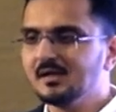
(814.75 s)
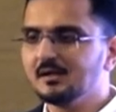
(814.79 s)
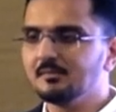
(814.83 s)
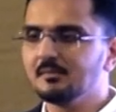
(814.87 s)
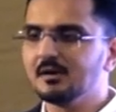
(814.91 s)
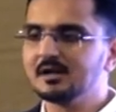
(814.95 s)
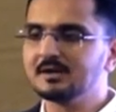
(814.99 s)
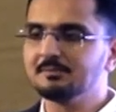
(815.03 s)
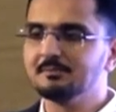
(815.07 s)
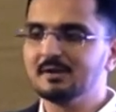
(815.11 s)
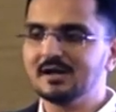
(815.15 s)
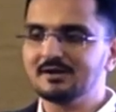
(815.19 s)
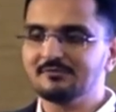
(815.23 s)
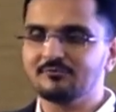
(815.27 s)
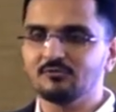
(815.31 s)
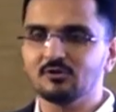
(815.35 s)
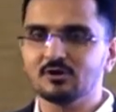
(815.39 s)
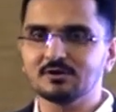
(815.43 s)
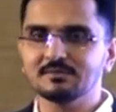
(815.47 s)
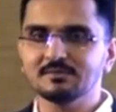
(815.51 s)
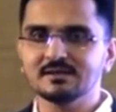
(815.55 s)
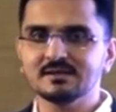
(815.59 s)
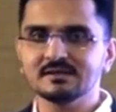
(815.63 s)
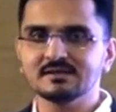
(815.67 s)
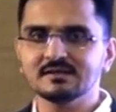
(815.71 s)
But
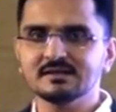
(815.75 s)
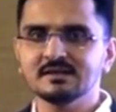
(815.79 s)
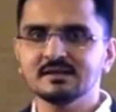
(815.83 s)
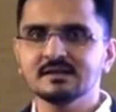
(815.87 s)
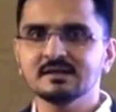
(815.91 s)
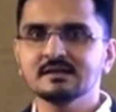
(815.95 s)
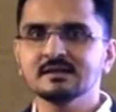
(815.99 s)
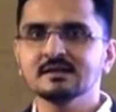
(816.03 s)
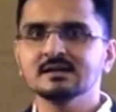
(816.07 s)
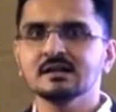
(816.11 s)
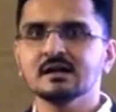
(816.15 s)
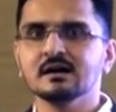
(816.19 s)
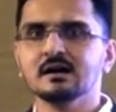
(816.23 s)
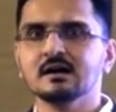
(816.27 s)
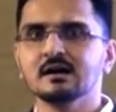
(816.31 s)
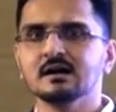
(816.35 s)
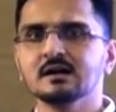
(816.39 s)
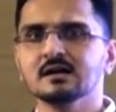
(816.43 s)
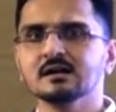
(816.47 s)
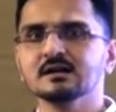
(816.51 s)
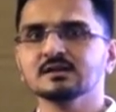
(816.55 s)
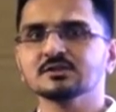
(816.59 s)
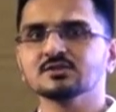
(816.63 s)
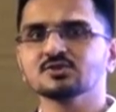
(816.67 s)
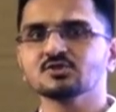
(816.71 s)
metformin
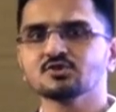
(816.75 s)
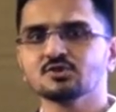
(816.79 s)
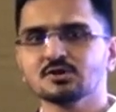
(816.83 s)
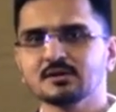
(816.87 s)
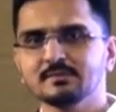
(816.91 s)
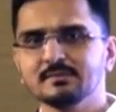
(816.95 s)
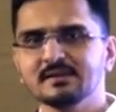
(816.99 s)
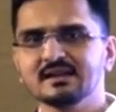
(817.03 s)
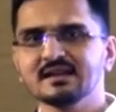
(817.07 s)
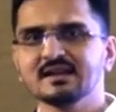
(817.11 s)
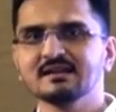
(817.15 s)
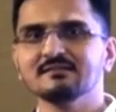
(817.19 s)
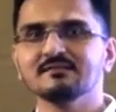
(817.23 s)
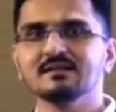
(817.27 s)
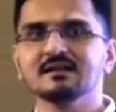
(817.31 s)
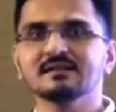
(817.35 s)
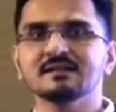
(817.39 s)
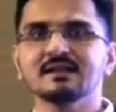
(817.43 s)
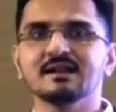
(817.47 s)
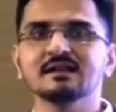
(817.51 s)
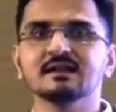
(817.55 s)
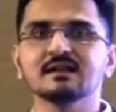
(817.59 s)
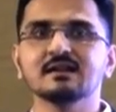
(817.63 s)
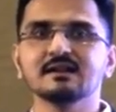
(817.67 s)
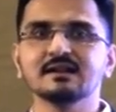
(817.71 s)
should be given
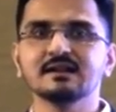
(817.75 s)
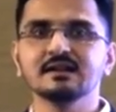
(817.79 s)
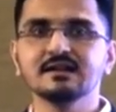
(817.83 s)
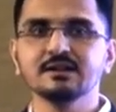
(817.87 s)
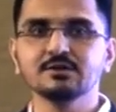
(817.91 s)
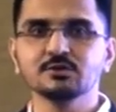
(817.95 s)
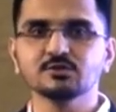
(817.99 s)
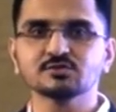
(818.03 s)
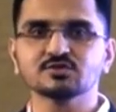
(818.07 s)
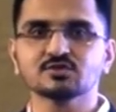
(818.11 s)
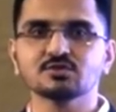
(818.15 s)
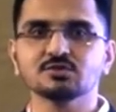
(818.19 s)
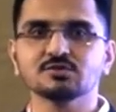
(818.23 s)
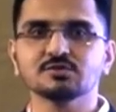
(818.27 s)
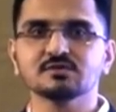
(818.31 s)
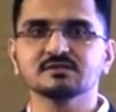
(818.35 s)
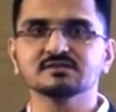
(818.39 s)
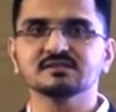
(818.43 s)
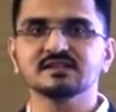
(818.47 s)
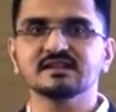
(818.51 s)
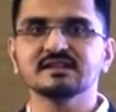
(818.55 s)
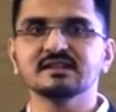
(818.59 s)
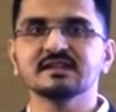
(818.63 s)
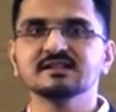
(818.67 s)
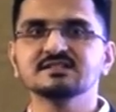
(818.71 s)
at a reduced
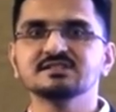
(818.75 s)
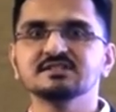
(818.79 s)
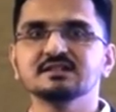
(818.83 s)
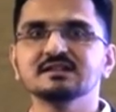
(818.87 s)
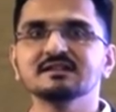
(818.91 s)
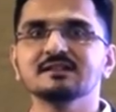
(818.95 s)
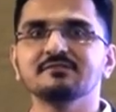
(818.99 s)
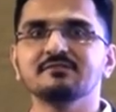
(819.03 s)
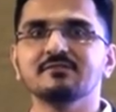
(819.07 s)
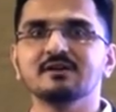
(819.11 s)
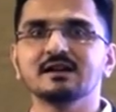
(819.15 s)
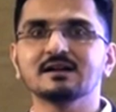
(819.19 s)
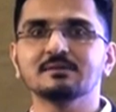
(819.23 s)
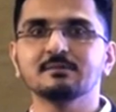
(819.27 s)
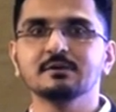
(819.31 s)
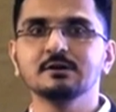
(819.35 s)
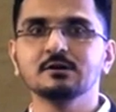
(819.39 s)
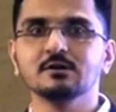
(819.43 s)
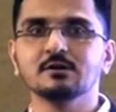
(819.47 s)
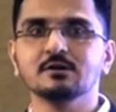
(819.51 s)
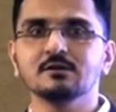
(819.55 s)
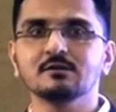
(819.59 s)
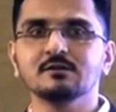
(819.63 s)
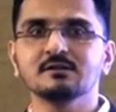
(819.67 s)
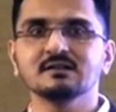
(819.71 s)
dose in a GFR
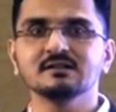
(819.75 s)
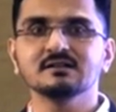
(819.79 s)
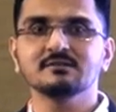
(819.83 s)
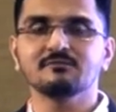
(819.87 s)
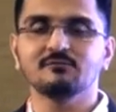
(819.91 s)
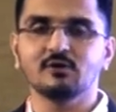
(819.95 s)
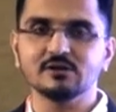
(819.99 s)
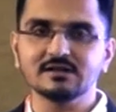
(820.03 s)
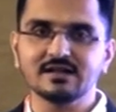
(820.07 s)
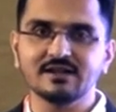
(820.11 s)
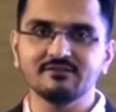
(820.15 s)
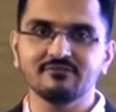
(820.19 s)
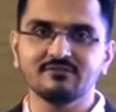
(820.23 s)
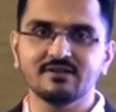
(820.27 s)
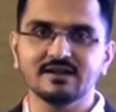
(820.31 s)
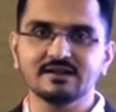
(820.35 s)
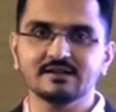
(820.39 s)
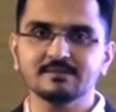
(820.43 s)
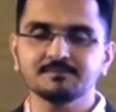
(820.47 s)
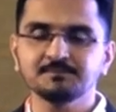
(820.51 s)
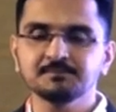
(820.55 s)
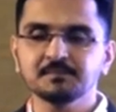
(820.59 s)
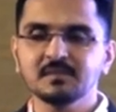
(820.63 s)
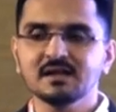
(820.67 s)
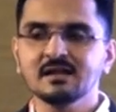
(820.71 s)
below
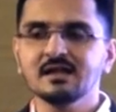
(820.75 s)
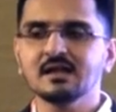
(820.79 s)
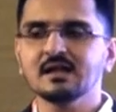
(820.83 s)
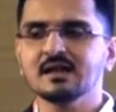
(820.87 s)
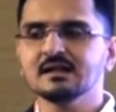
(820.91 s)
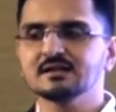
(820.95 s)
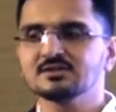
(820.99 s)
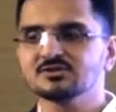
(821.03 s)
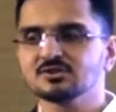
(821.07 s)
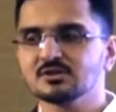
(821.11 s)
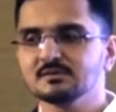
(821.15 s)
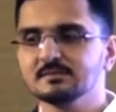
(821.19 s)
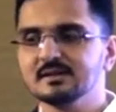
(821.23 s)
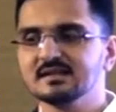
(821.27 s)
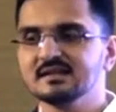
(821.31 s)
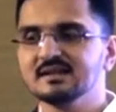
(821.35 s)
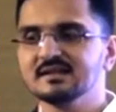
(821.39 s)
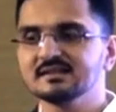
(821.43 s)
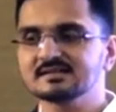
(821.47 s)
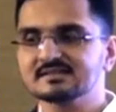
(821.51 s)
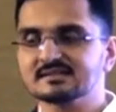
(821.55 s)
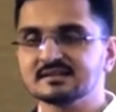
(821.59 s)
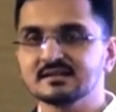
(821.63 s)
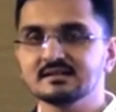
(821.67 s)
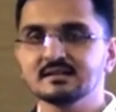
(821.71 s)
45 and should be
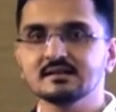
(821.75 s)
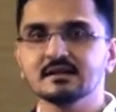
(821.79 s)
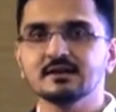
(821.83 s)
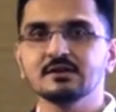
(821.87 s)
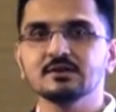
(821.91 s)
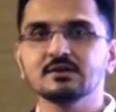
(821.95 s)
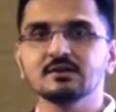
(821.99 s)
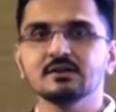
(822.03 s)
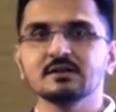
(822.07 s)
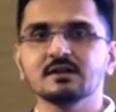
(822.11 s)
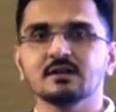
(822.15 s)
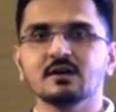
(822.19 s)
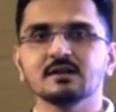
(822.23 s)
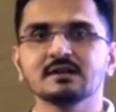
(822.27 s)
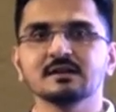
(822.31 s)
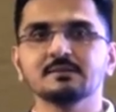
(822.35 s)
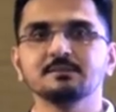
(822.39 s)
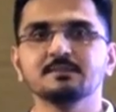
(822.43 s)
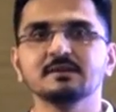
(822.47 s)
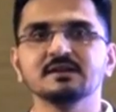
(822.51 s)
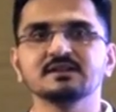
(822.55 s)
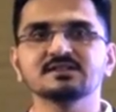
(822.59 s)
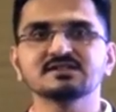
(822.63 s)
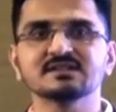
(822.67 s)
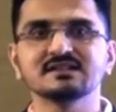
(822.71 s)
discontinued on a
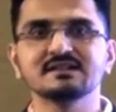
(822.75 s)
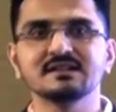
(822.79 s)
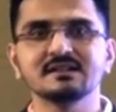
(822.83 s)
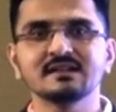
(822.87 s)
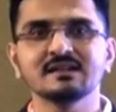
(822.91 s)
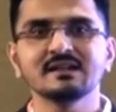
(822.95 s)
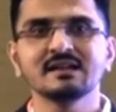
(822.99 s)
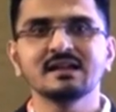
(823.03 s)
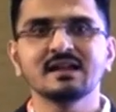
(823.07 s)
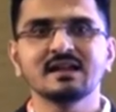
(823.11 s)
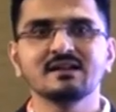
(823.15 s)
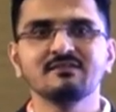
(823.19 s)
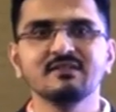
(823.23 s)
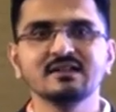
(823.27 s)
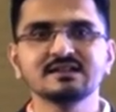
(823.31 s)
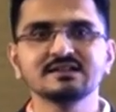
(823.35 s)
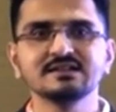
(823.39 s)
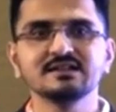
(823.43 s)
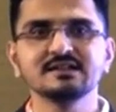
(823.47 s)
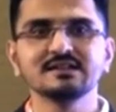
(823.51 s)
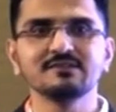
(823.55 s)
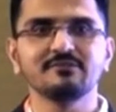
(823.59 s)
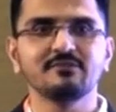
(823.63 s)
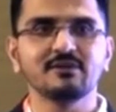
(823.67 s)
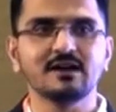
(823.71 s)
patient having
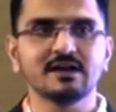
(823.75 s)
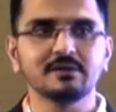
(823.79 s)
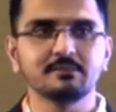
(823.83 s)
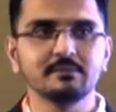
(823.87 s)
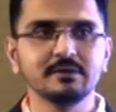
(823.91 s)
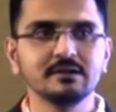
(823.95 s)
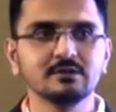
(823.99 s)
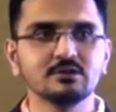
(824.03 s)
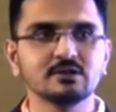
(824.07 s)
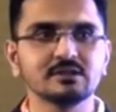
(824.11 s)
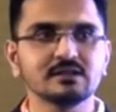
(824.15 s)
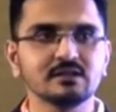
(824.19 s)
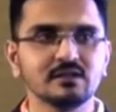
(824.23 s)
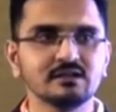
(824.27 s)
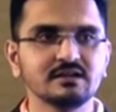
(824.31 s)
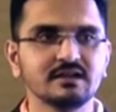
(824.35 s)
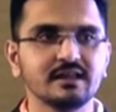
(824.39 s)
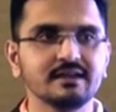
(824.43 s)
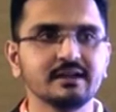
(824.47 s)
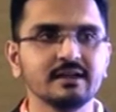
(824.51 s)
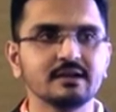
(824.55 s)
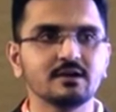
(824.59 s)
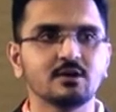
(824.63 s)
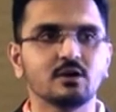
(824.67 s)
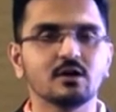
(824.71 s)
GFR below
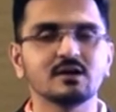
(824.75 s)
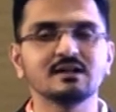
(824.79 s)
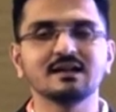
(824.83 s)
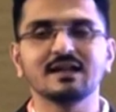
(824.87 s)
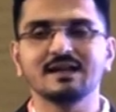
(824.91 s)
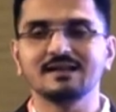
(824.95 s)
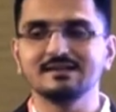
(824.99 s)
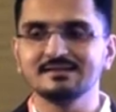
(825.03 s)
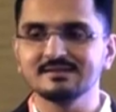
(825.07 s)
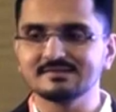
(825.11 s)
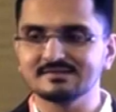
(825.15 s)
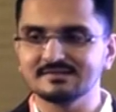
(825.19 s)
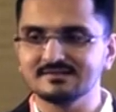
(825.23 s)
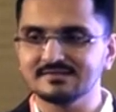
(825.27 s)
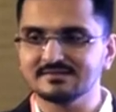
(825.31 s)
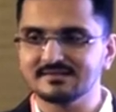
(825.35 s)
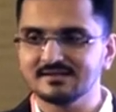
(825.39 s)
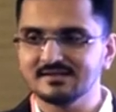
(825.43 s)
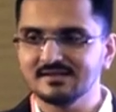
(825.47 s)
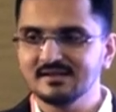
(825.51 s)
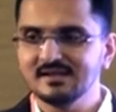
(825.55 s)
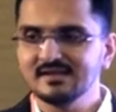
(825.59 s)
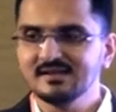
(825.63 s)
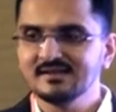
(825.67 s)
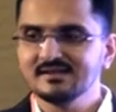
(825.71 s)
30 or dialysis.
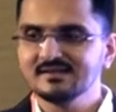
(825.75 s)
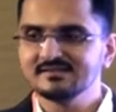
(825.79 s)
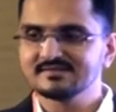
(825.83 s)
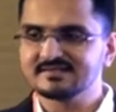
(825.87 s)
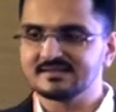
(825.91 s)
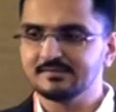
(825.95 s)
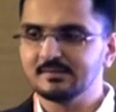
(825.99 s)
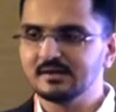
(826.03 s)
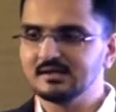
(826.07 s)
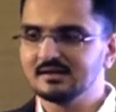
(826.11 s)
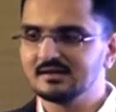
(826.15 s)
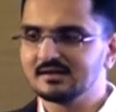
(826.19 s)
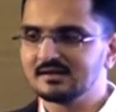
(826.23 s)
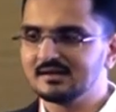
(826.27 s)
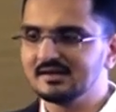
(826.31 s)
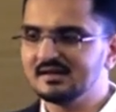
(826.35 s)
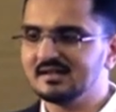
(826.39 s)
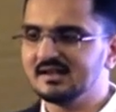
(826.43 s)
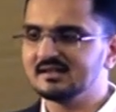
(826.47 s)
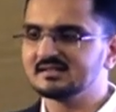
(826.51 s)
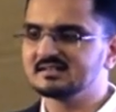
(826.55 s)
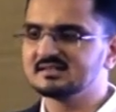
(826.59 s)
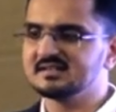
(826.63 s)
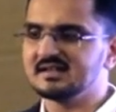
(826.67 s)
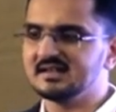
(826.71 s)
Similarly,
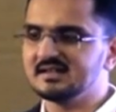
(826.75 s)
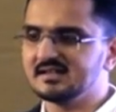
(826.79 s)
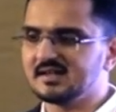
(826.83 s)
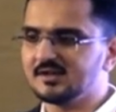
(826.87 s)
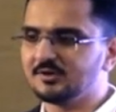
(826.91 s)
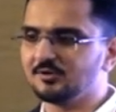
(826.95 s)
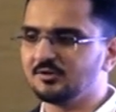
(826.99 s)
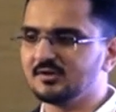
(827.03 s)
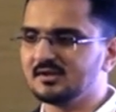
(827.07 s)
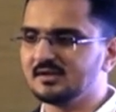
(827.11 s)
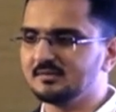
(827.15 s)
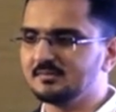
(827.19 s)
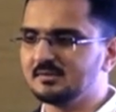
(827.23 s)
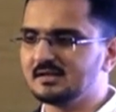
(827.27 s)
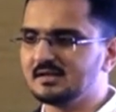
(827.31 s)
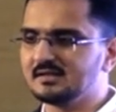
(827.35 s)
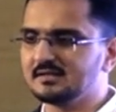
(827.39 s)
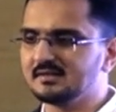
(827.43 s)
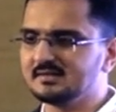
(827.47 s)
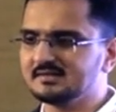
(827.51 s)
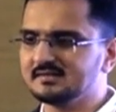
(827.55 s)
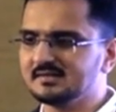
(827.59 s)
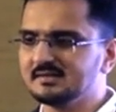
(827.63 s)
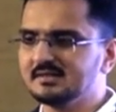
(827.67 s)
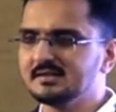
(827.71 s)
SGLT2
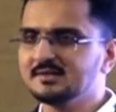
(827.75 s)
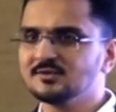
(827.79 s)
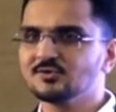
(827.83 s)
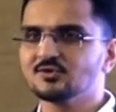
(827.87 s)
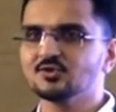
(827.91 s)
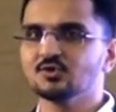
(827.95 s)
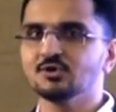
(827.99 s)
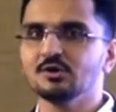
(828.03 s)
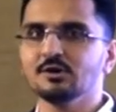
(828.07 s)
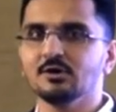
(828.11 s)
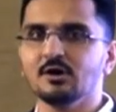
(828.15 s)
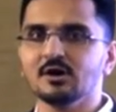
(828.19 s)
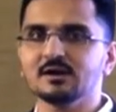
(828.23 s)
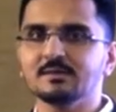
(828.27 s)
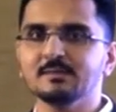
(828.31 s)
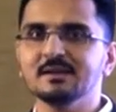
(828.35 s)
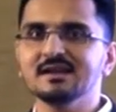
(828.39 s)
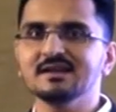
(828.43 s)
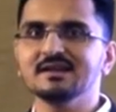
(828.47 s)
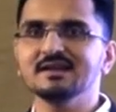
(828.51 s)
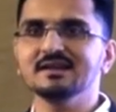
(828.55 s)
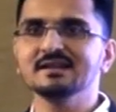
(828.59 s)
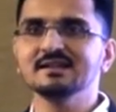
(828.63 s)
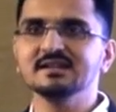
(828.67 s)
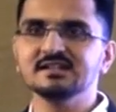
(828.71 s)
inhibitors should not
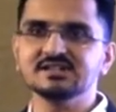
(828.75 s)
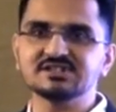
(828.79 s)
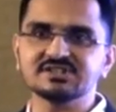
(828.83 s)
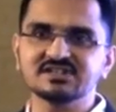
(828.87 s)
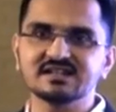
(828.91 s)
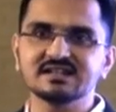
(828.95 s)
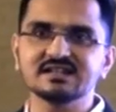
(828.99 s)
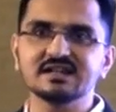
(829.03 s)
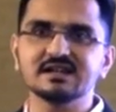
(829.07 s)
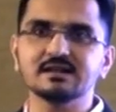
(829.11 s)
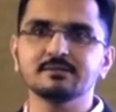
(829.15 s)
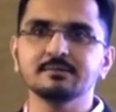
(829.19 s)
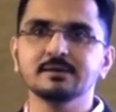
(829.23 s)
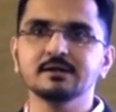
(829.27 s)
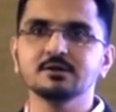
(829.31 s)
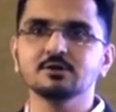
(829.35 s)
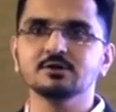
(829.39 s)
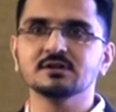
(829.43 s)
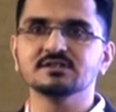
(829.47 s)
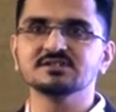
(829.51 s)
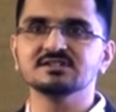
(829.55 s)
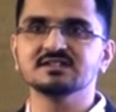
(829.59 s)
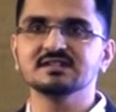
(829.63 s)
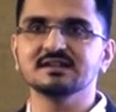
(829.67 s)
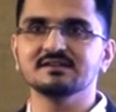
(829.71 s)
be initiated
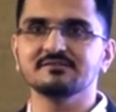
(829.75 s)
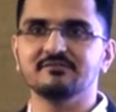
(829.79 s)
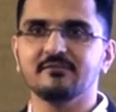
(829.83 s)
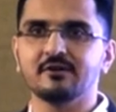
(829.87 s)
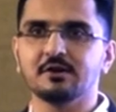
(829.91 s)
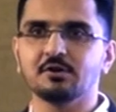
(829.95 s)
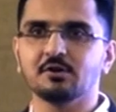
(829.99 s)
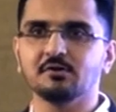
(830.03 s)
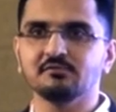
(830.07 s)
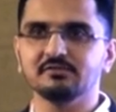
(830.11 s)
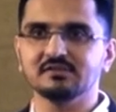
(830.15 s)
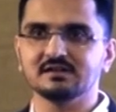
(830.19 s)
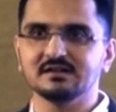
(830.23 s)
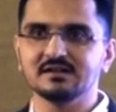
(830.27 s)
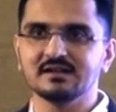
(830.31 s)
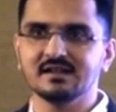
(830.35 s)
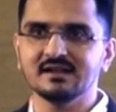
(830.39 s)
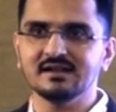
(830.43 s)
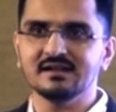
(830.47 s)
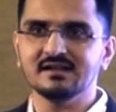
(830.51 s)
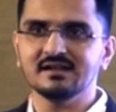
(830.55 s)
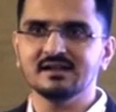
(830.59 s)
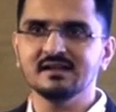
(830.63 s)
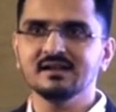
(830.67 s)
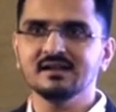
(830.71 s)
below a GFR of 30.